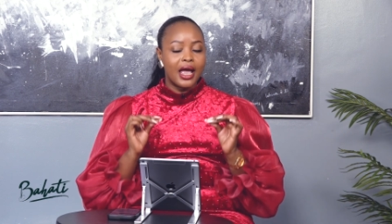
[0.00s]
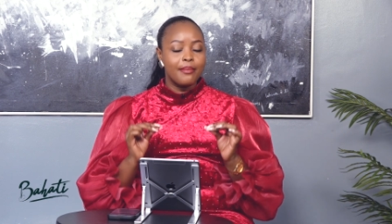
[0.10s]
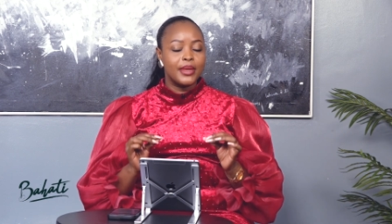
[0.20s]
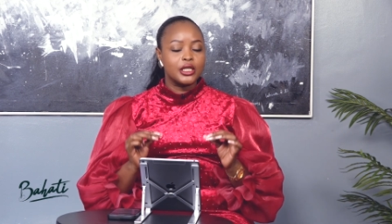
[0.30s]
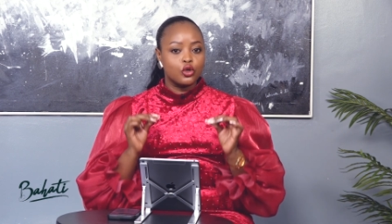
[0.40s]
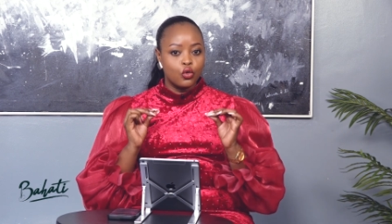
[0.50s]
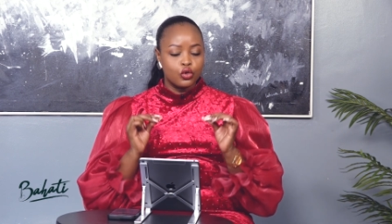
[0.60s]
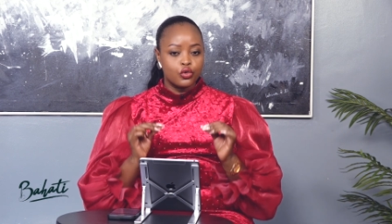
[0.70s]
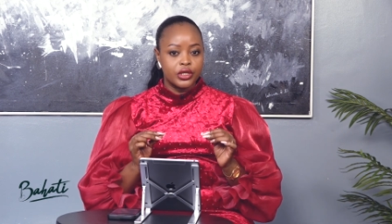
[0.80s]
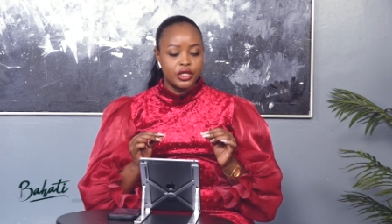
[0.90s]
I must go
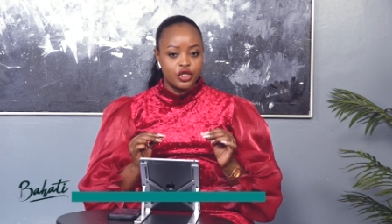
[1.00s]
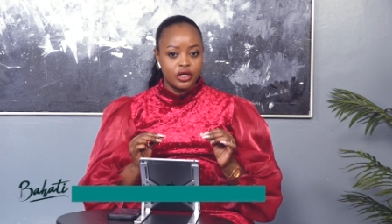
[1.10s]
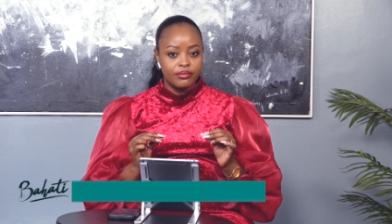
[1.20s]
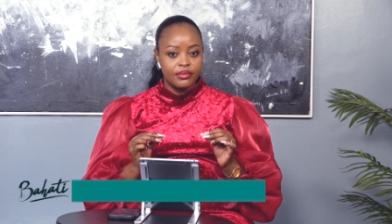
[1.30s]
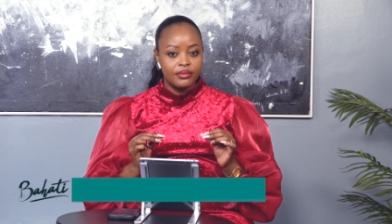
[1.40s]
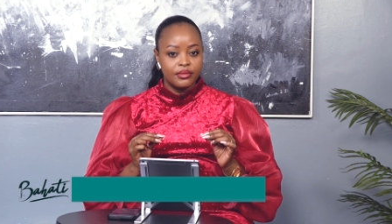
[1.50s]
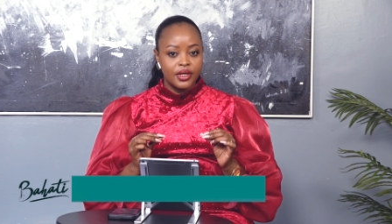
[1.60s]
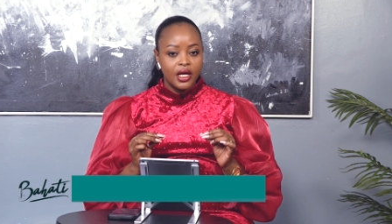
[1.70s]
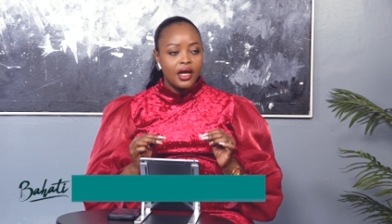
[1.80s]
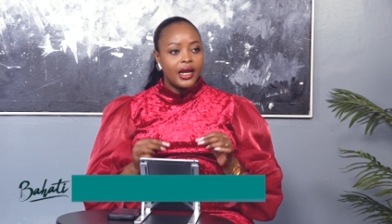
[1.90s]
to the gym.
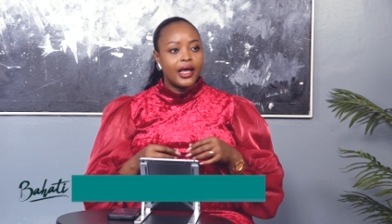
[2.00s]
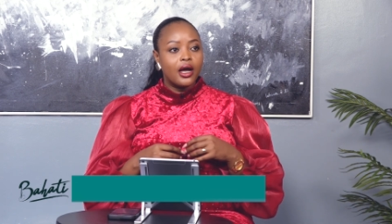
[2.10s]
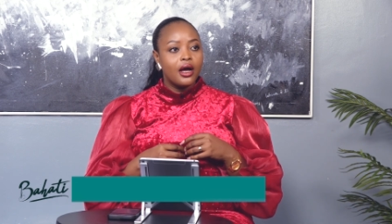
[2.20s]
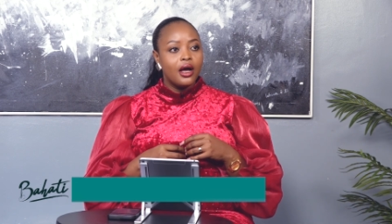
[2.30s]
Like,